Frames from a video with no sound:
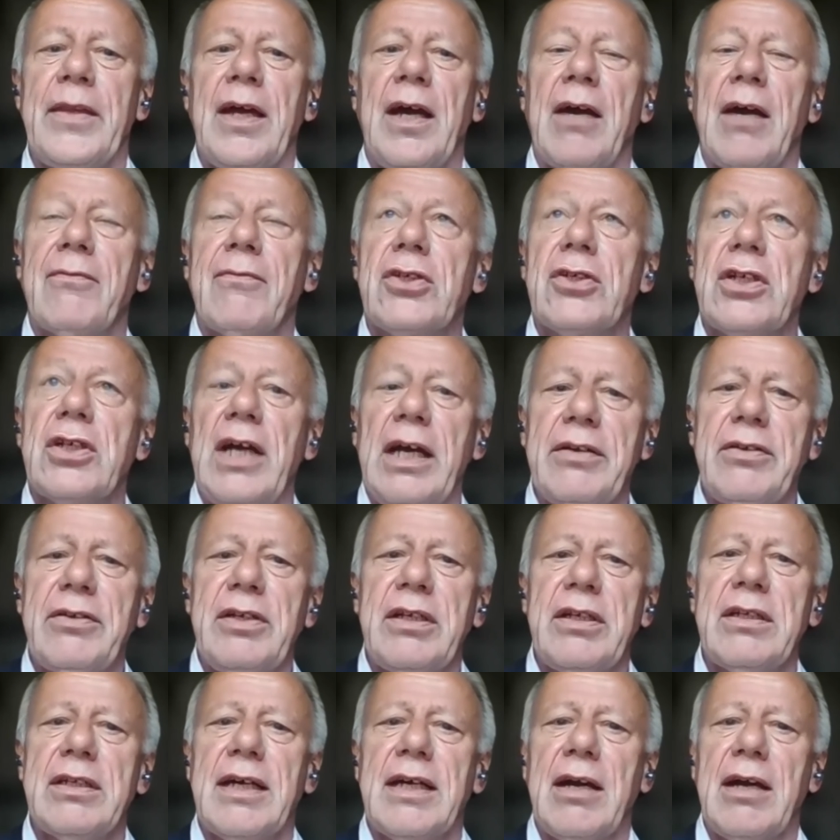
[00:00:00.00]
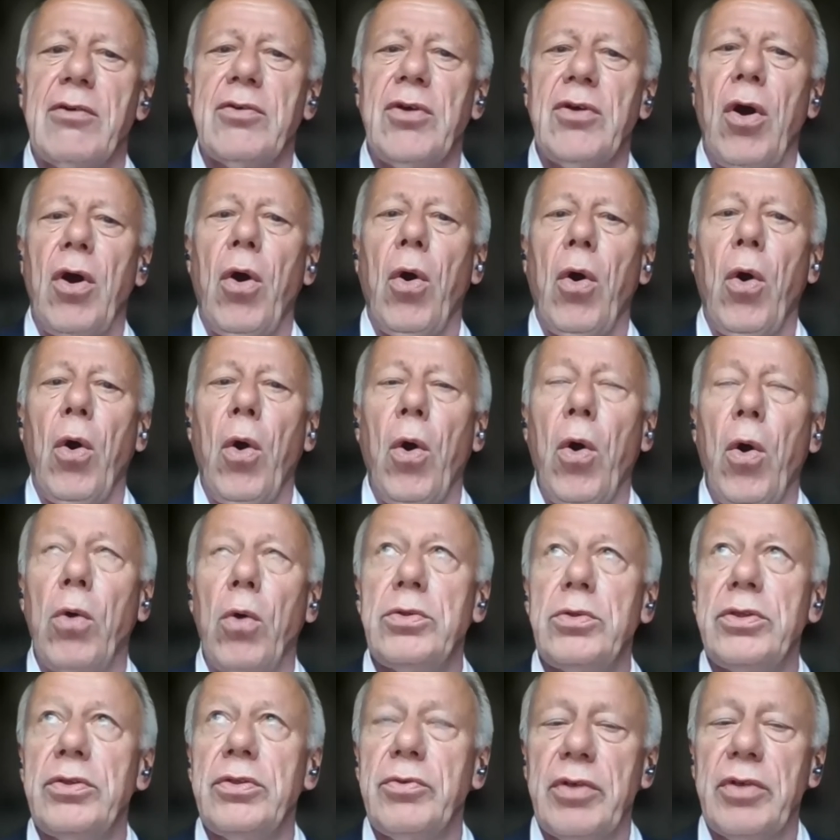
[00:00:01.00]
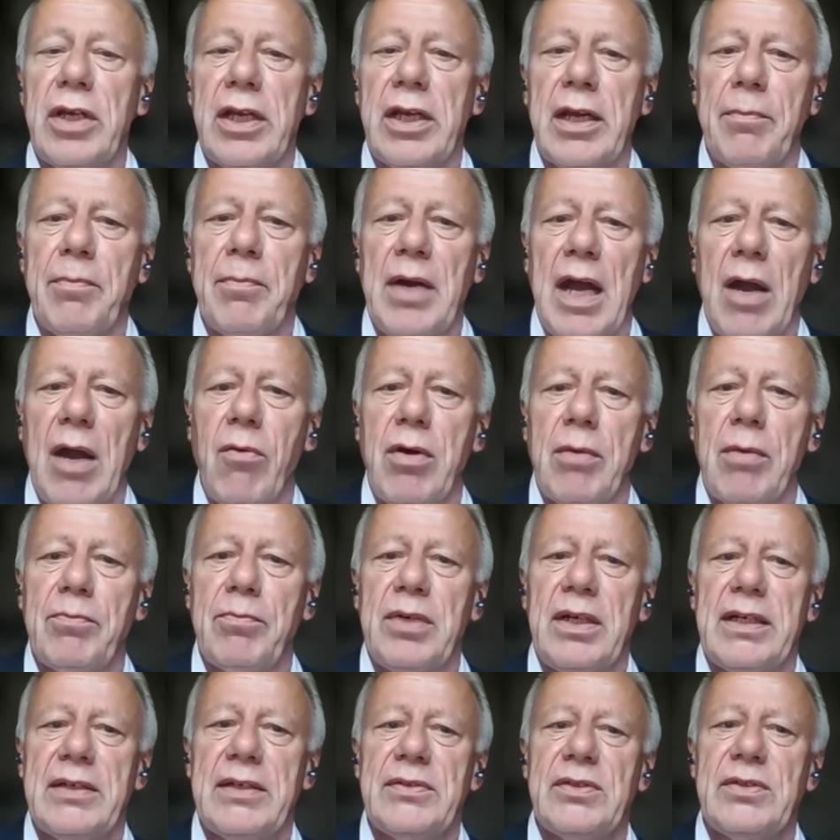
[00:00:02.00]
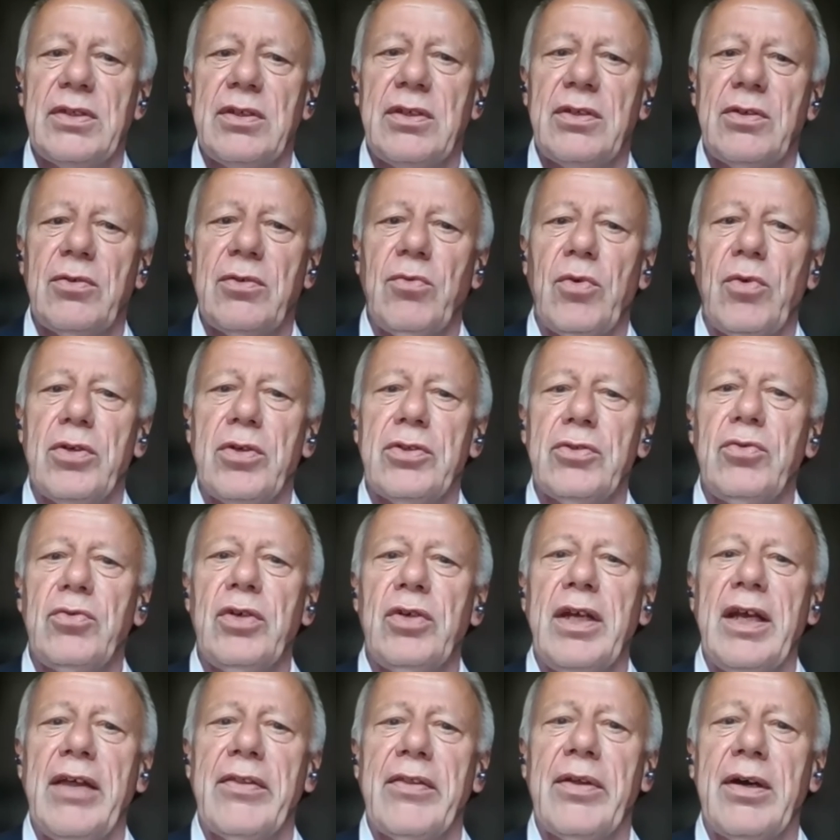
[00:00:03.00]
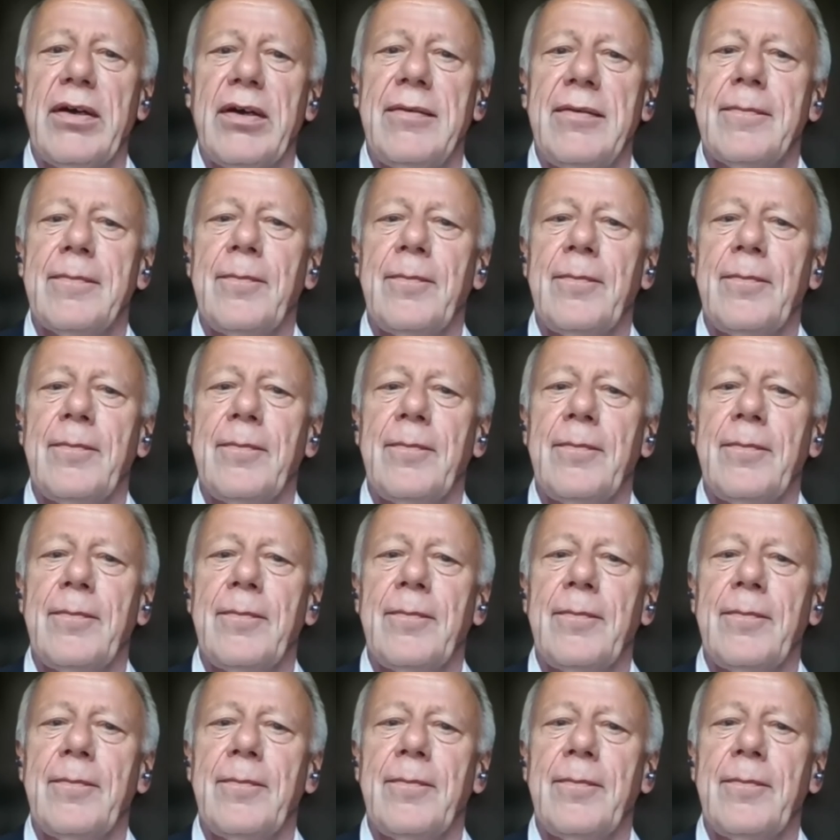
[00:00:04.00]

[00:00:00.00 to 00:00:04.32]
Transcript: of shutting down all nuclear power plants in the world together